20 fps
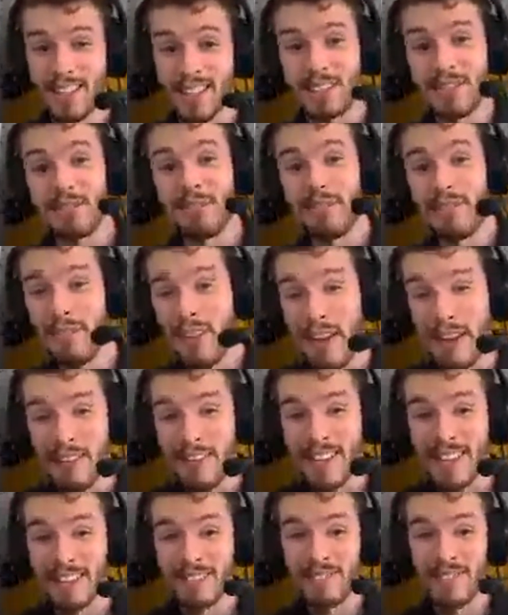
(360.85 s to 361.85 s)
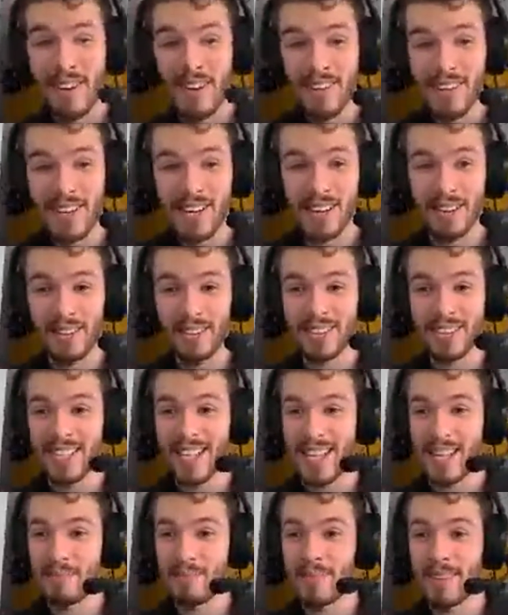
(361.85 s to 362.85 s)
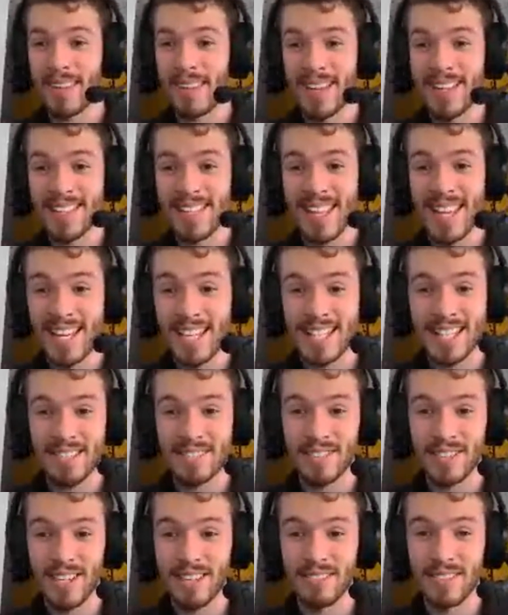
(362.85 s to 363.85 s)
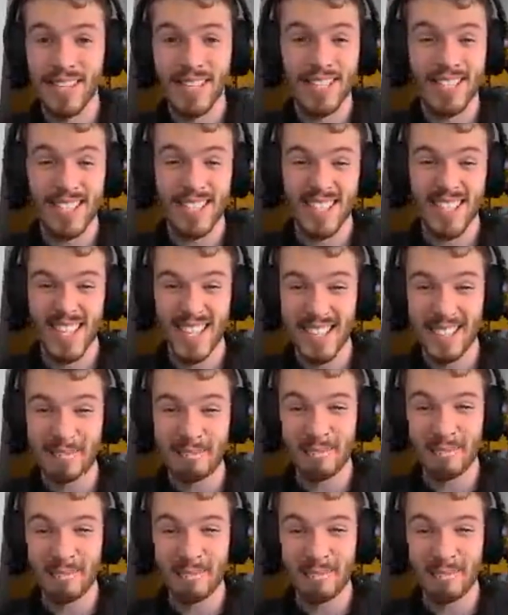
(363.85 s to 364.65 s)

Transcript: It's a very, very long name. It has 85 letters. It's